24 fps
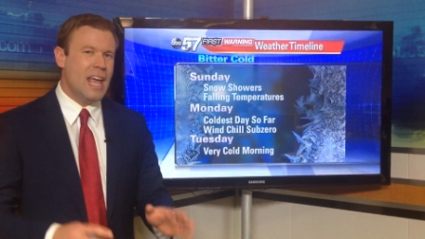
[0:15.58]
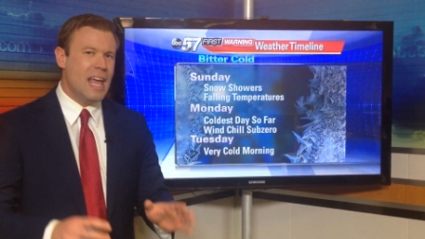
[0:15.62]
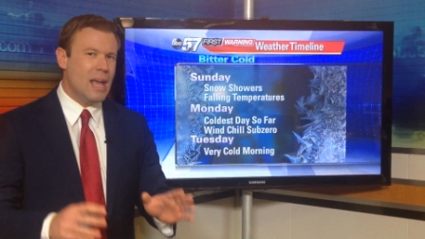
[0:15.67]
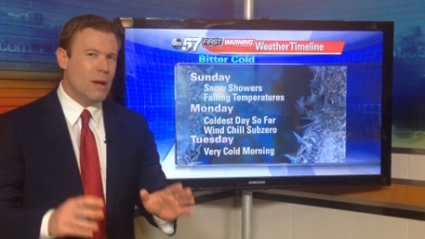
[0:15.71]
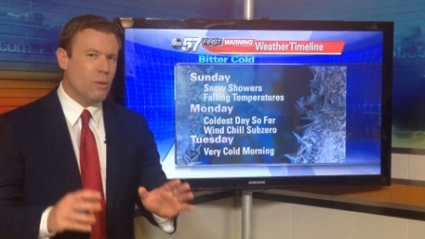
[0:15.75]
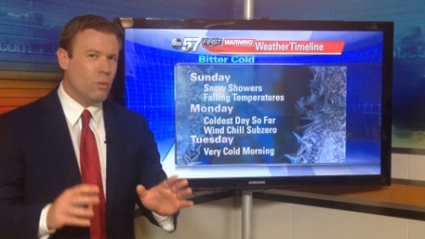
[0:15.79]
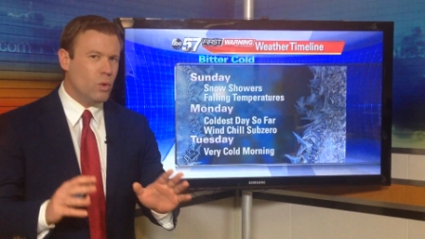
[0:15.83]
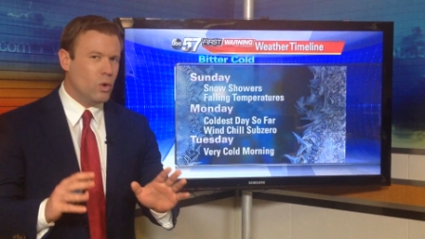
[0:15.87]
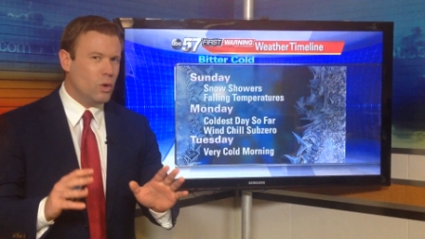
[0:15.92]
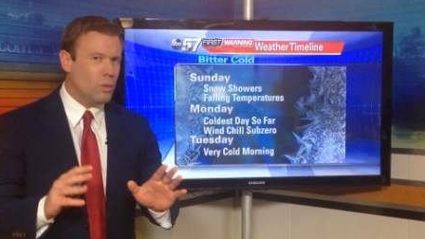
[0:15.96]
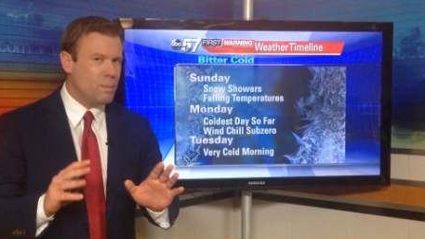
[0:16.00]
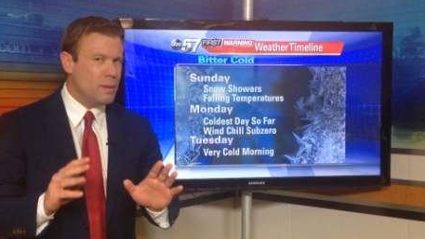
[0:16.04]

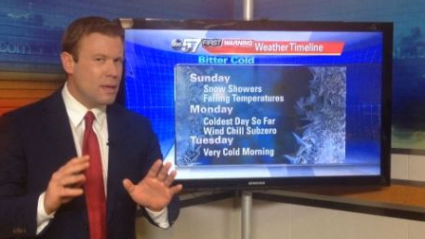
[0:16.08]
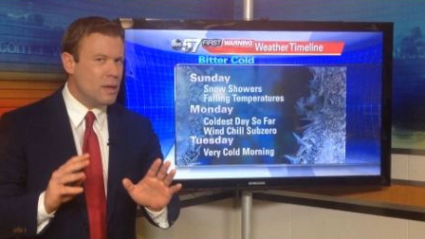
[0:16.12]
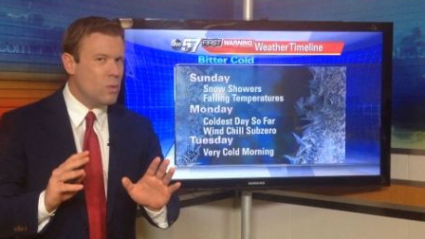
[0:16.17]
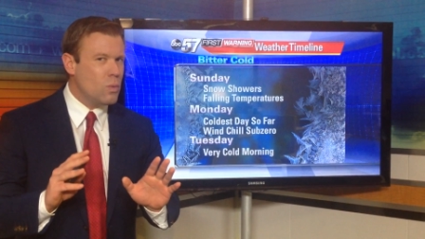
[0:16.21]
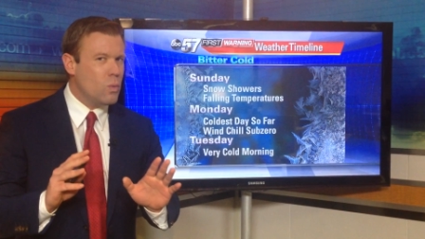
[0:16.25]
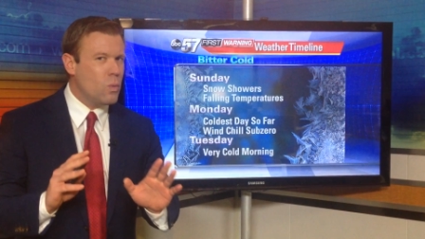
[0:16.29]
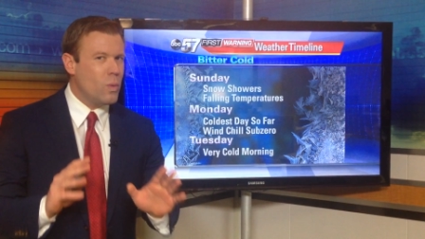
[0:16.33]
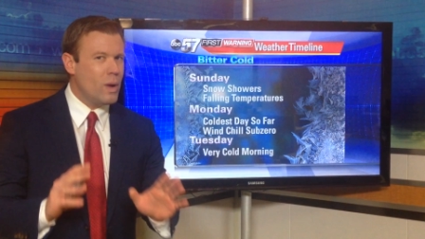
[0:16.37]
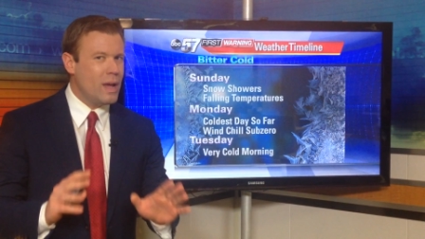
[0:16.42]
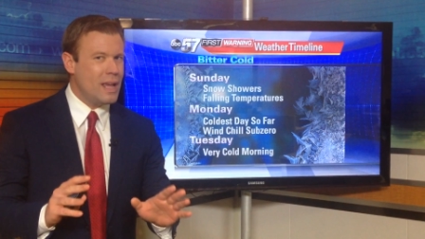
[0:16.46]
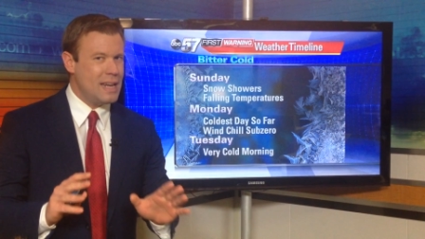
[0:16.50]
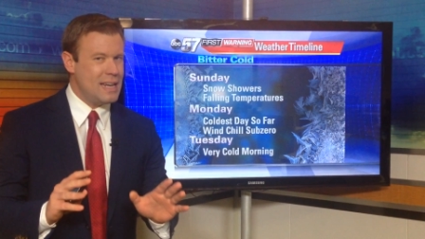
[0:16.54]
It will be
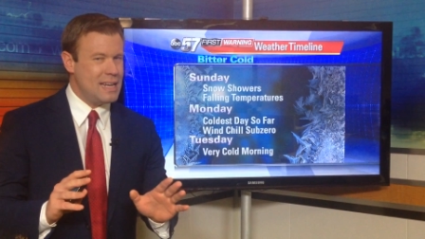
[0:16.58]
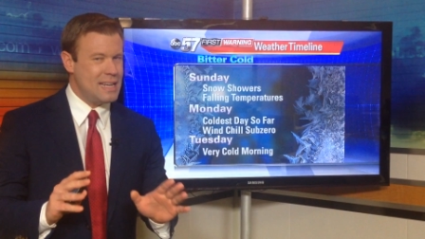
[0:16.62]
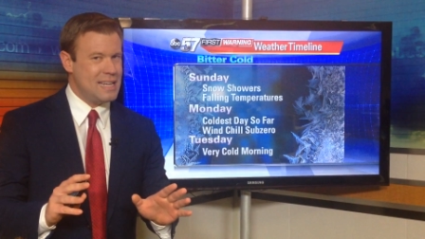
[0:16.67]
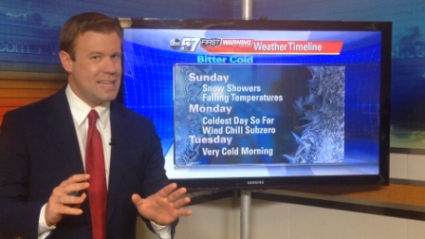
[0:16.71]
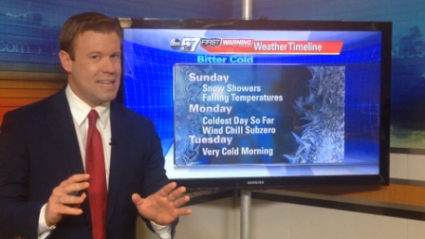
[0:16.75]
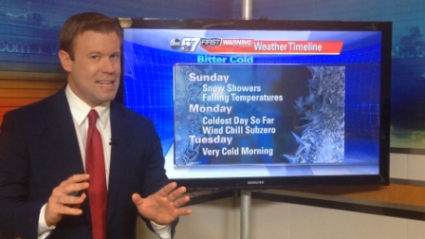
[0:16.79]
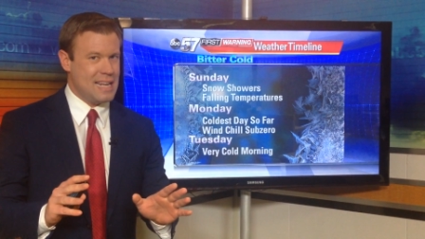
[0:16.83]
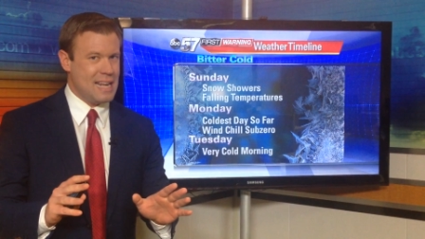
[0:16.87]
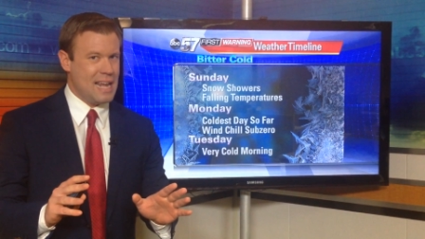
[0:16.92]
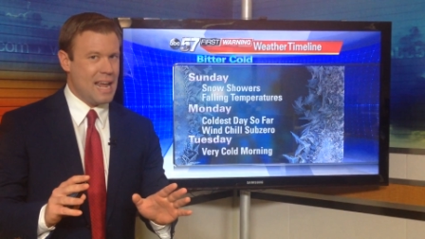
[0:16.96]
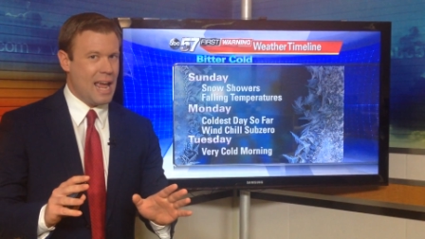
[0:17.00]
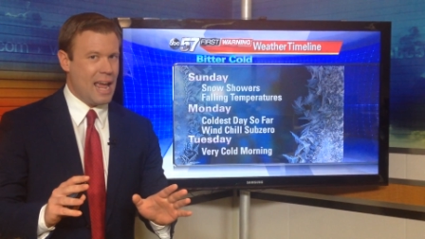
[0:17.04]

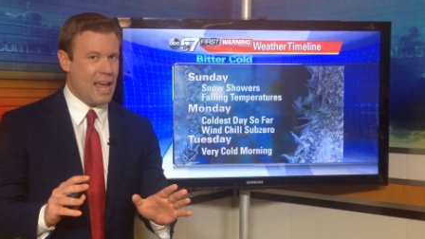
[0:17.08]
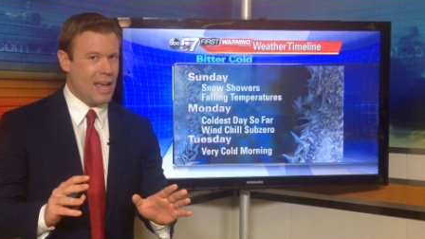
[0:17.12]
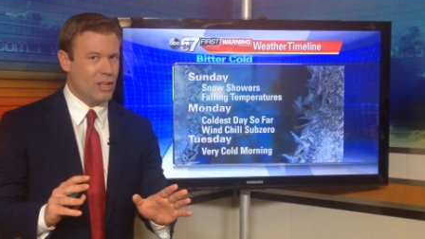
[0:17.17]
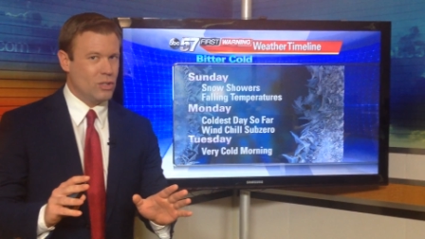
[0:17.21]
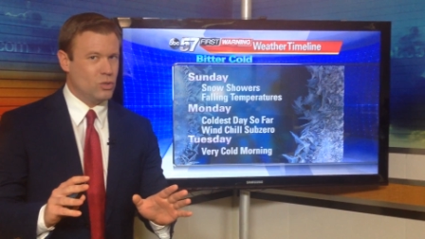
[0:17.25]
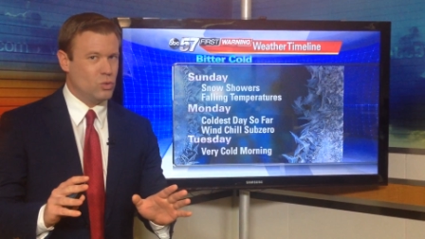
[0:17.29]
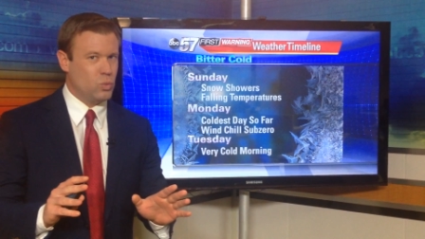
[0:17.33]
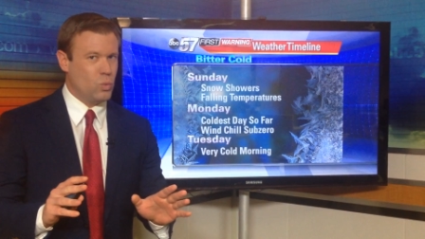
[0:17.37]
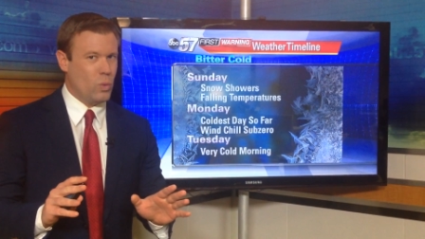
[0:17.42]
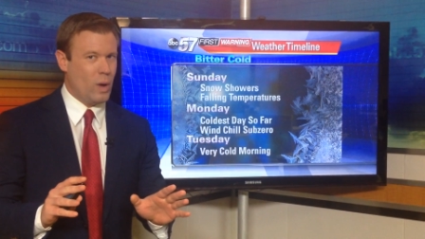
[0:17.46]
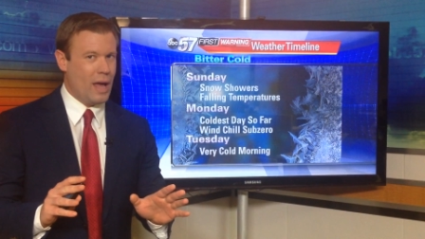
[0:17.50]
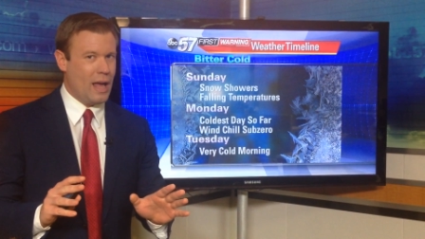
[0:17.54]
windy
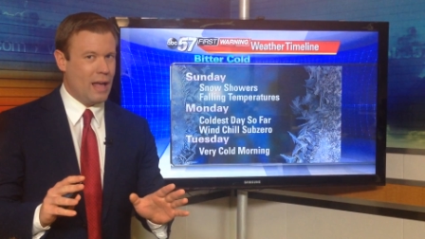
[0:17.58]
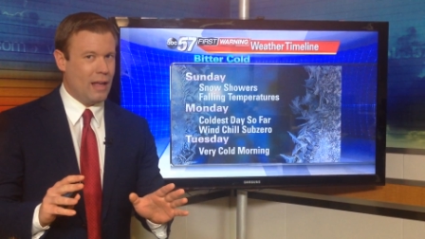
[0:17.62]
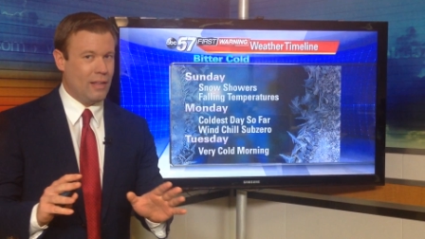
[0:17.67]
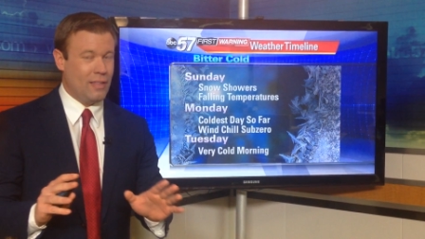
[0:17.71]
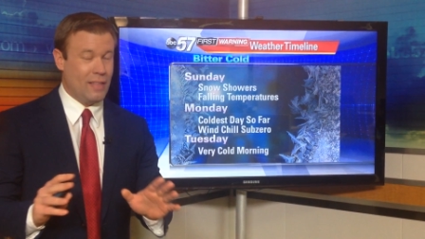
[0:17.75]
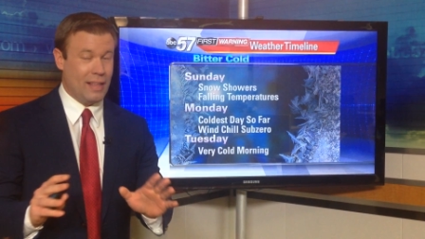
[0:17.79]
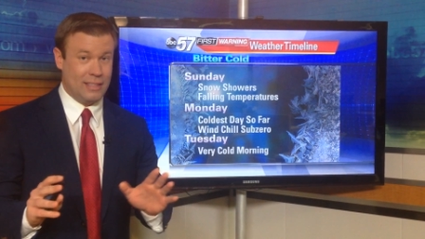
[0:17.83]
as well,